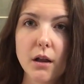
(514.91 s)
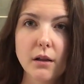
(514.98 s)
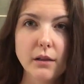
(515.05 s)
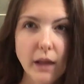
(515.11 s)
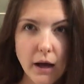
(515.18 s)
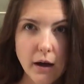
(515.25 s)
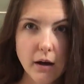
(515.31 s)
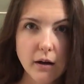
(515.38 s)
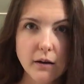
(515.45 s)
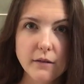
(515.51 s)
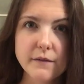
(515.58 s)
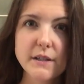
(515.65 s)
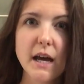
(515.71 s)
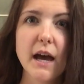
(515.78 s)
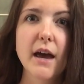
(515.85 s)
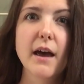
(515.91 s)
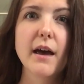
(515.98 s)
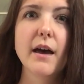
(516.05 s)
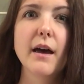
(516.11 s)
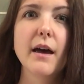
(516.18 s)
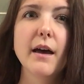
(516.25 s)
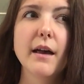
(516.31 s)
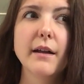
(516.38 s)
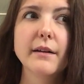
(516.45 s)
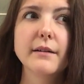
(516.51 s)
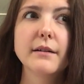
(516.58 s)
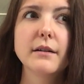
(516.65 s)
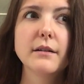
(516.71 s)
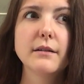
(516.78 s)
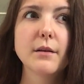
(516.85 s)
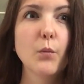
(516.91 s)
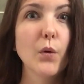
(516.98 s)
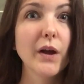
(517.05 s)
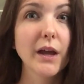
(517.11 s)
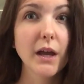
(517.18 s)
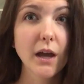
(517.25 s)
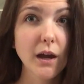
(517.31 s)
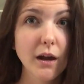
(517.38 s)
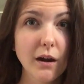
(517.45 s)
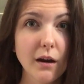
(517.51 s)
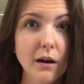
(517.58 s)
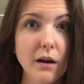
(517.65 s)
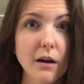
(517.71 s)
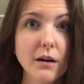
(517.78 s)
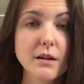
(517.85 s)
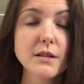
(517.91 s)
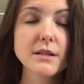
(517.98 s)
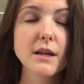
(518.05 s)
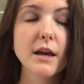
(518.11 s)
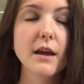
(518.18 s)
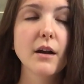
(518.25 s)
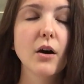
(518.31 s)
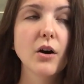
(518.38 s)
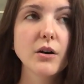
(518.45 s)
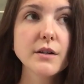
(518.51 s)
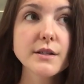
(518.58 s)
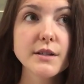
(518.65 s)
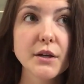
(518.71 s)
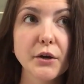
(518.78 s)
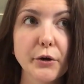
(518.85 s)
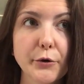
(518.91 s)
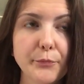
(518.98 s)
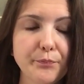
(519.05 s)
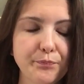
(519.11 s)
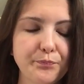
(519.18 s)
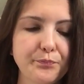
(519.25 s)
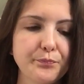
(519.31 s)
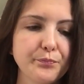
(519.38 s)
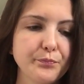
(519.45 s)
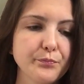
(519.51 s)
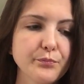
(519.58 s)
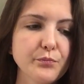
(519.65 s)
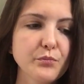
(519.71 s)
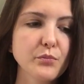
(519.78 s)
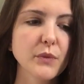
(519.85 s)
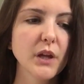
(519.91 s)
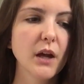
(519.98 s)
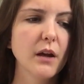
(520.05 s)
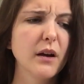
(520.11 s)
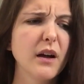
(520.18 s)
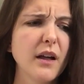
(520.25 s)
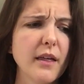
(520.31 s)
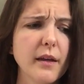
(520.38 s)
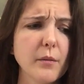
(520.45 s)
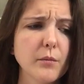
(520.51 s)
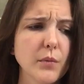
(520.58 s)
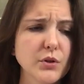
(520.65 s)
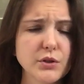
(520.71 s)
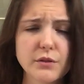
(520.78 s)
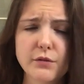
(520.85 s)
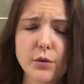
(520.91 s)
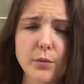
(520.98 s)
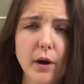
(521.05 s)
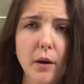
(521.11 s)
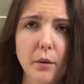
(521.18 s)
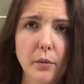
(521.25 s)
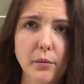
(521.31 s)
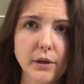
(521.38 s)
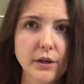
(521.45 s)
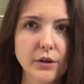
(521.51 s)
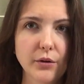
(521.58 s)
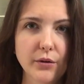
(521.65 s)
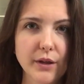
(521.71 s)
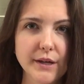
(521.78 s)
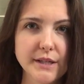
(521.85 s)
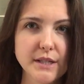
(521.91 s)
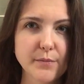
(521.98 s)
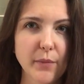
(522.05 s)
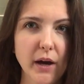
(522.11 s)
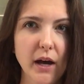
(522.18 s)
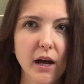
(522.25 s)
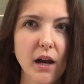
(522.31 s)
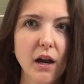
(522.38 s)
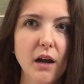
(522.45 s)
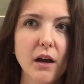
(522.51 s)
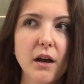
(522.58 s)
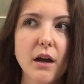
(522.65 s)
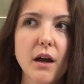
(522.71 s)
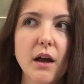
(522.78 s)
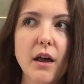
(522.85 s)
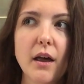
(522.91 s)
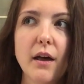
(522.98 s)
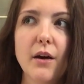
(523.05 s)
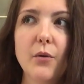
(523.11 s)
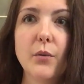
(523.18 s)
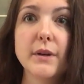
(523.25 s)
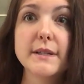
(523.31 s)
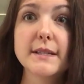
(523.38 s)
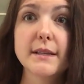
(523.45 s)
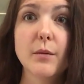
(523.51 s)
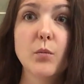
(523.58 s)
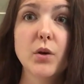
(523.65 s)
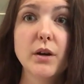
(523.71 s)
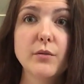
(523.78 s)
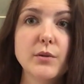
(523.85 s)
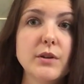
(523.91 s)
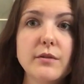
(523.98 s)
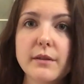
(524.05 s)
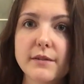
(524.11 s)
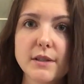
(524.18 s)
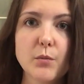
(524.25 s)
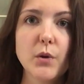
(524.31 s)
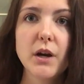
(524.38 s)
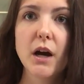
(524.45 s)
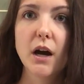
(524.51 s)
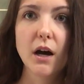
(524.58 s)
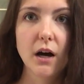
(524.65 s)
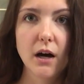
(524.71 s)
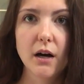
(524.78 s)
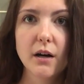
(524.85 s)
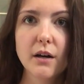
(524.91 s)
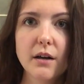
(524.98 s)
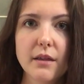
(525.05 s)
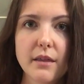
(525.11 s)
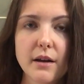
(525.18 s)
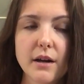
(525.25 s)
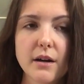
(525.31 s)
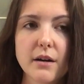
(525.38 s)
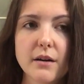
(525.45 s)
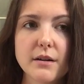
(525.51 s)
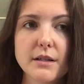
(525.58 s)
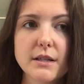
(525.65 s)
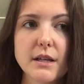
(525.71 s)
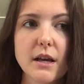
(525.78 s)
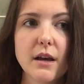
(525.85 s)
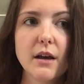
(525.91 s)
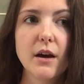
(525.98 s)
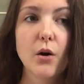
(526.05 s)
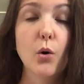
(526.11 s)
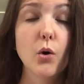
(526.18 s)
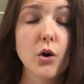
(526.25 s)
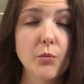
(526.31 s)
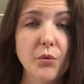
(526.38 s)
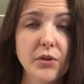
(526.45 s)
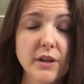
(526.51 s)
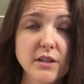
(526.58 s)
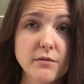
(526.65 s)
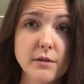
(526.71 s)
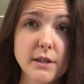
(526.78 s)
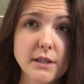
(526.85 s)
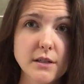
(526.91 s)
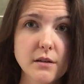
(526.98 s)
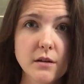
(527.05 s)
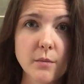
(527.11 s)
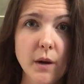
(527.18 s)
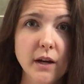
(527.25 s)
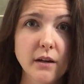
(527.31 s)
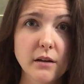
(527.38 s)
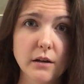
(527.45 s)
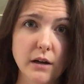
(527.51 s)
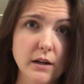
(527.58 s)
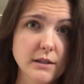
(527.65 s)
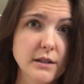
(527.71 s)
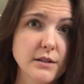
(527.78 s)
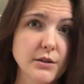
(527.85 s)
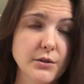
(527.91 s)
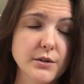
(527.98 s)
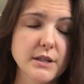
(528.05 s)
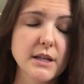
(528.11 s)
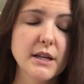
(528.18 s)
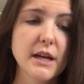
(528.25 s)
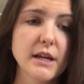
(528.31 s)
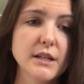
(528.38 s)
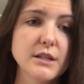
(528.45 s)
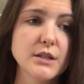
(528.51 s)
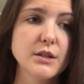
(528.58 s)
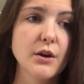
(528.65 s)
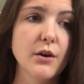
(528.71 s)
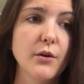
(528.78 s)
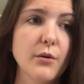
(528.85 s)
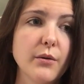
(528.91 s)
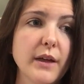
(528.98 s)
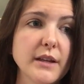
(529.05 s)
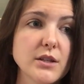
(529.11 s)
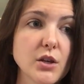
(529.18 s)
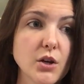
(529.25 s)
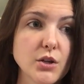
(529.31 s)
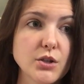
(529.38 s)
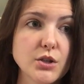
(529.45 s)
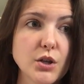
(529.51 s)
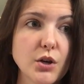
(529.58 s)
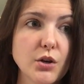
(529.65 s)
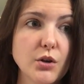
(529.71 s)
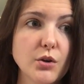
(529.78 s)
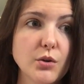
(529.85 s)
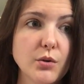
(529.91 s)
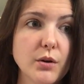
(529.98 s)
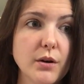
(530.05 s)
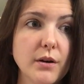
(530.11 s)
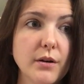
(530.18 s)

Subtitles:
loved and someone cares. And also, I think most of you probably know this, but when you give someone a hug, there's a hormone that's released in your body called oxytocin, and so that's also